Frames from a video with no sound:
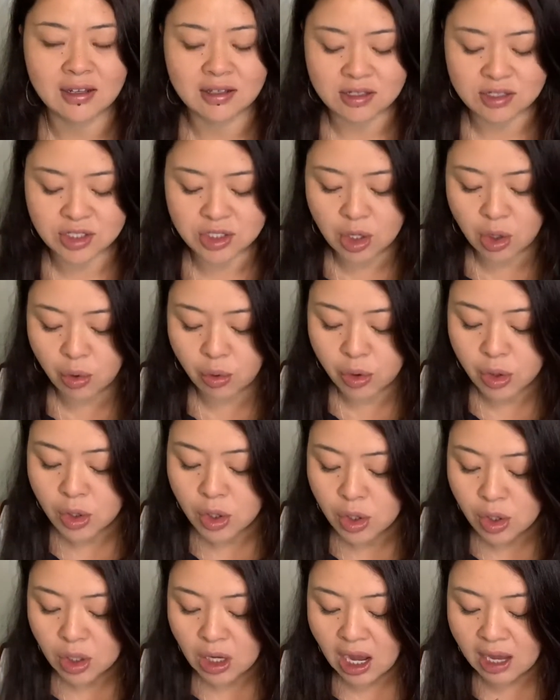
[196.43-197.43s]
So
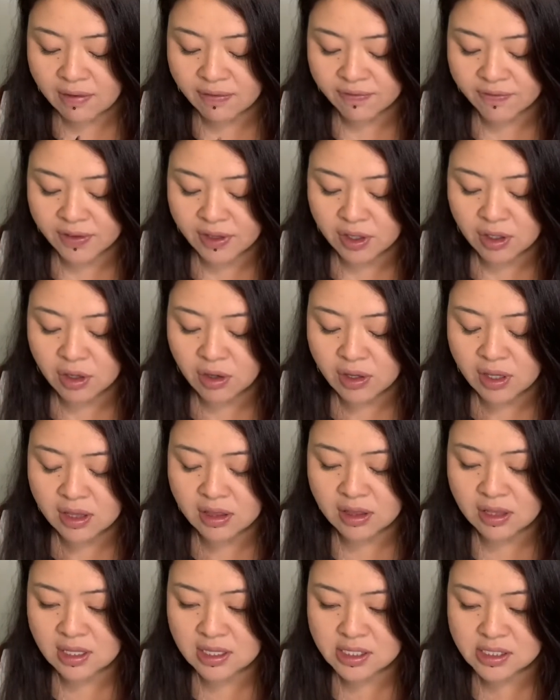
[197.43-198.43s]
I feel in
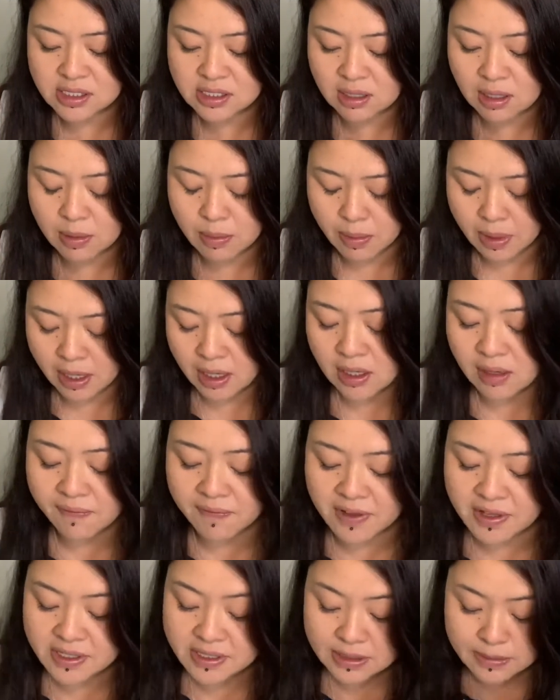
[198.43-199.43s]
this end of
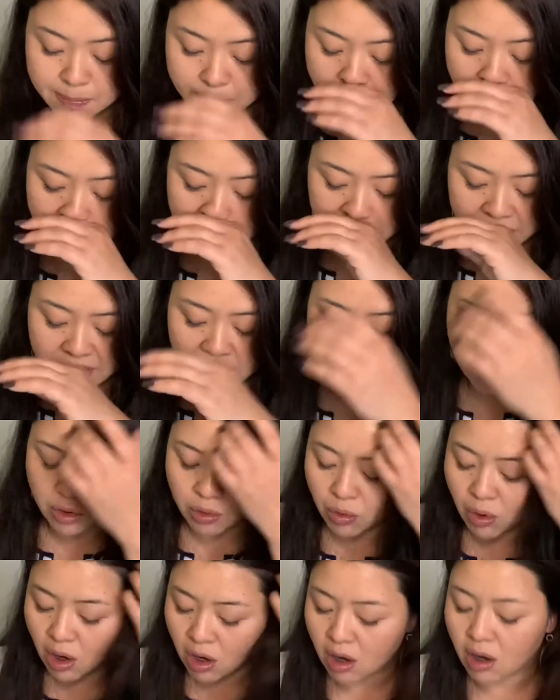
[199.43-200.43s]
this month that
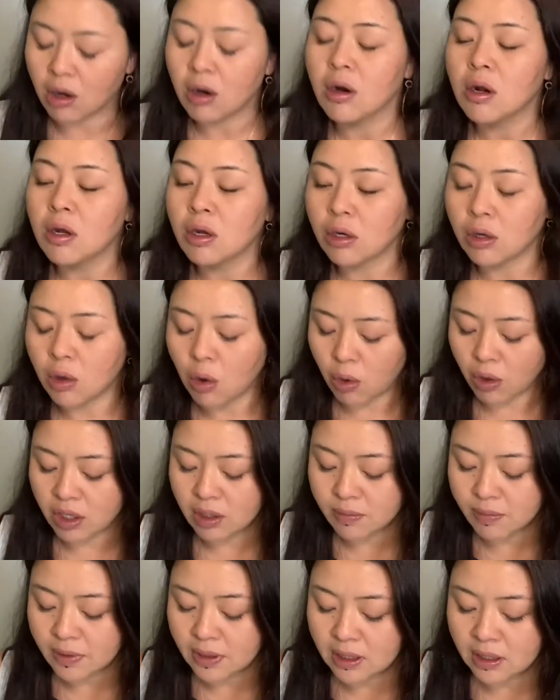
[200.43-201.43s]
you are going to
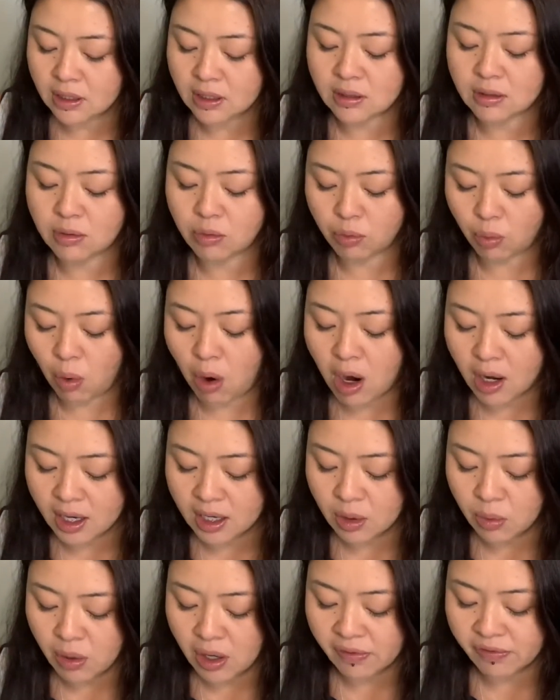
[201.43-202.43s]
be walking
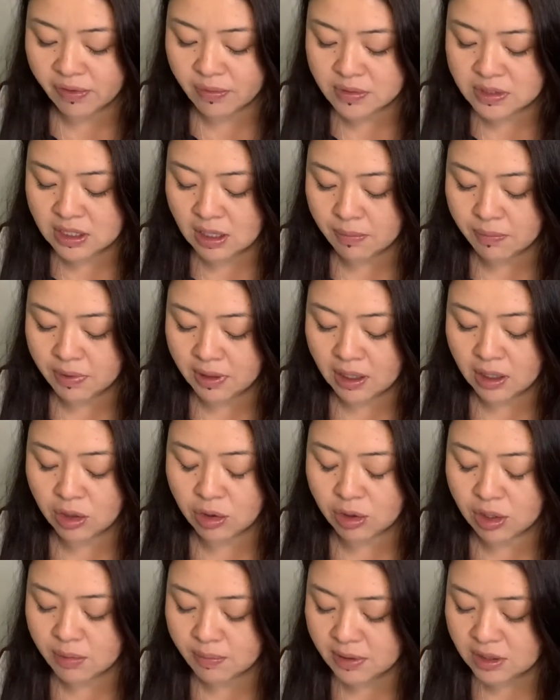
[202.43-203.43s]
away from something. You're
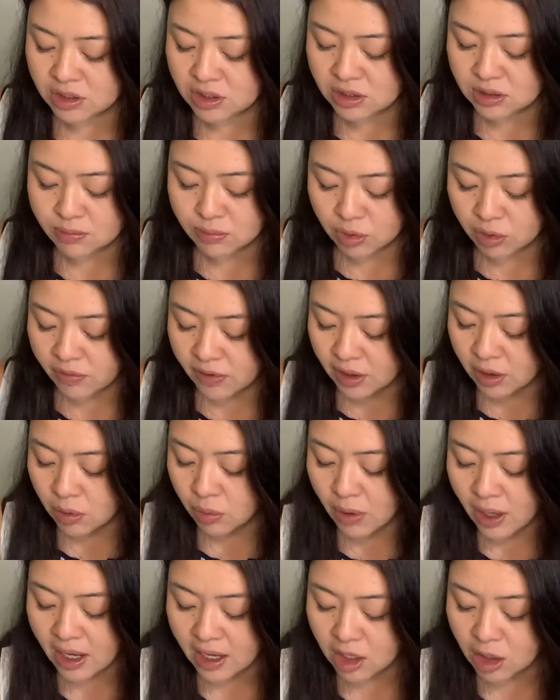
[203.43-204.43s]
going to be just moving
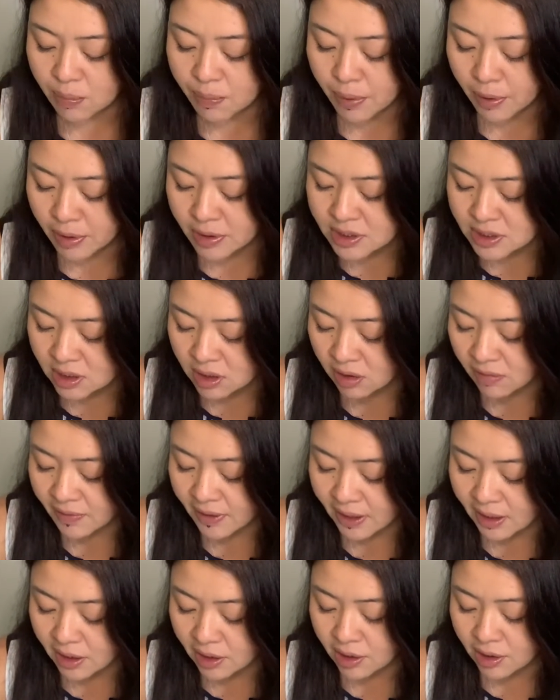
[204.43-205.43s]
away. Your person over
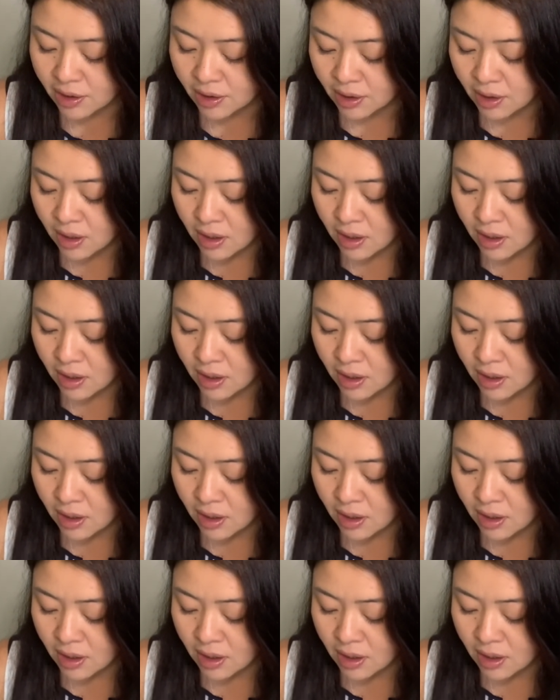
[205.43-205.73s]
here,